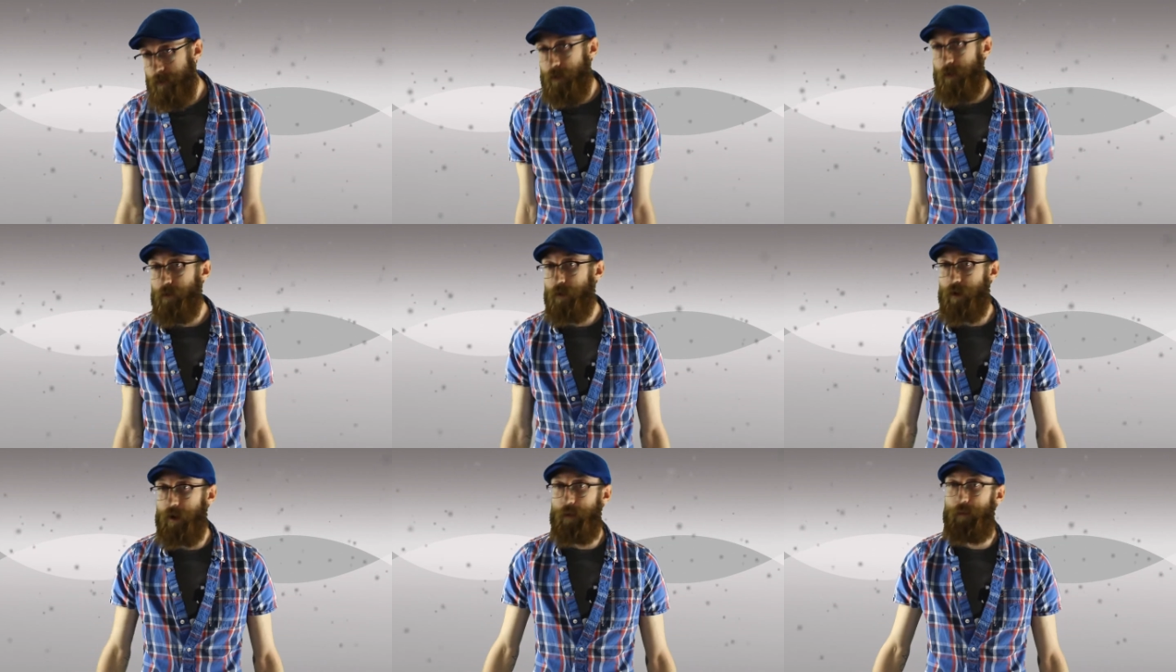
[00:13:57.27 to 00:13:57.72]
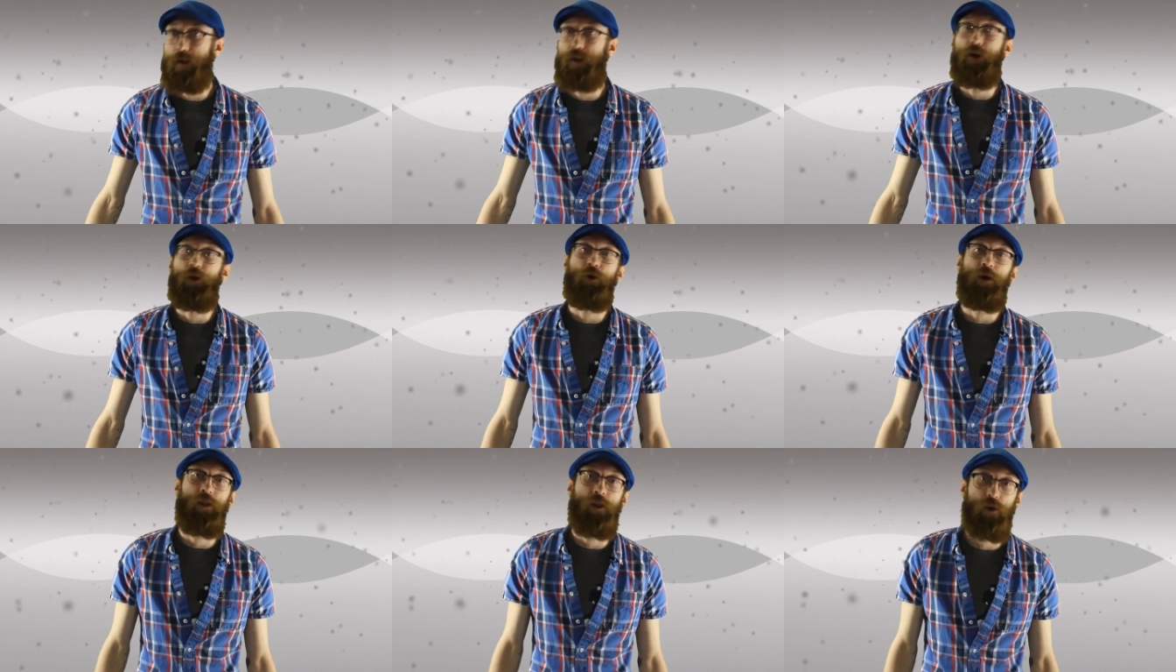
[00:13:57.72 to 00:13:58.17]
We're gonna be
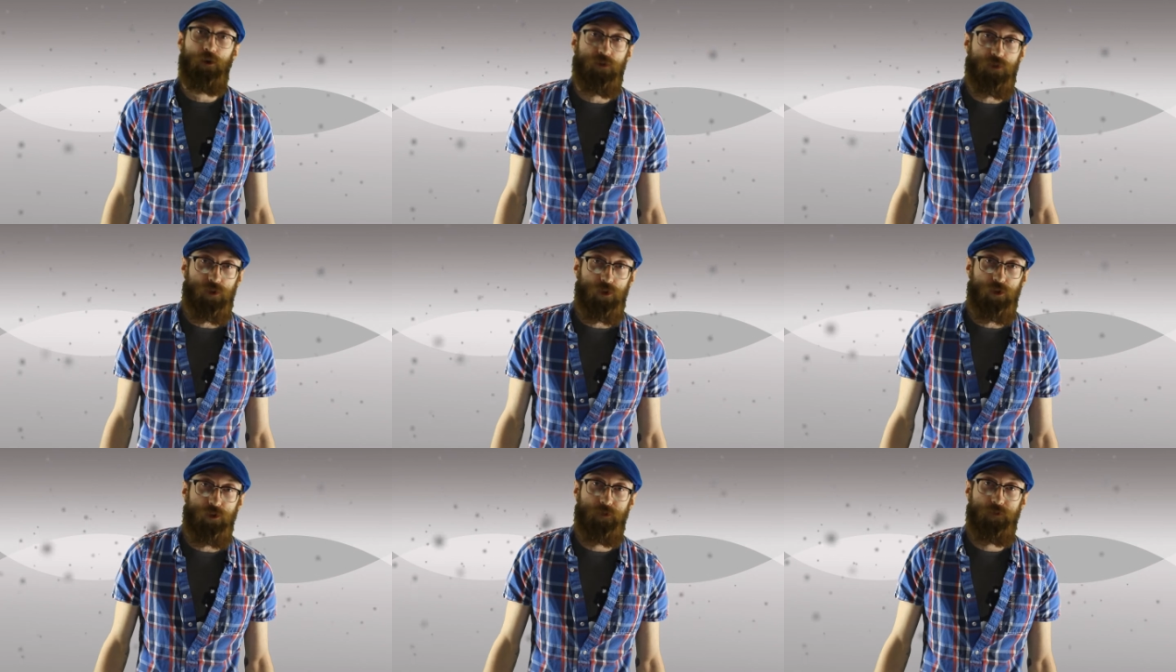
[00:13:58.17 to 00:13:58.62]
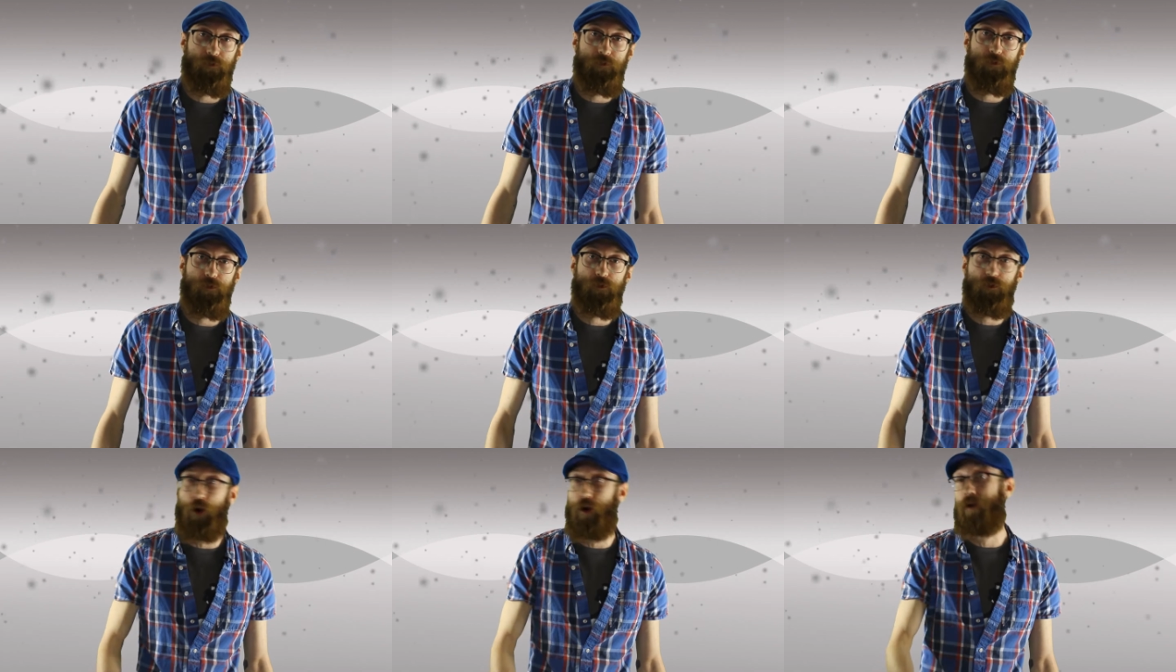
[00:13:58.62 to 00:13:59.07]
doing those soon,
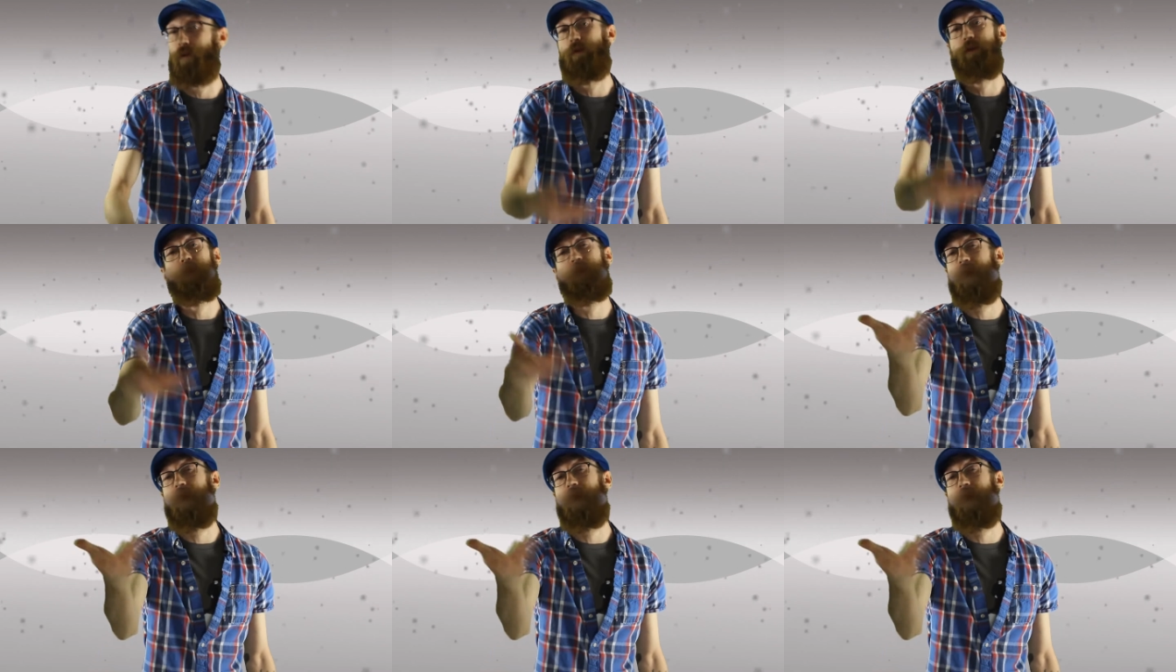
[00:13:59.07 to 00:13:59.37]
starting with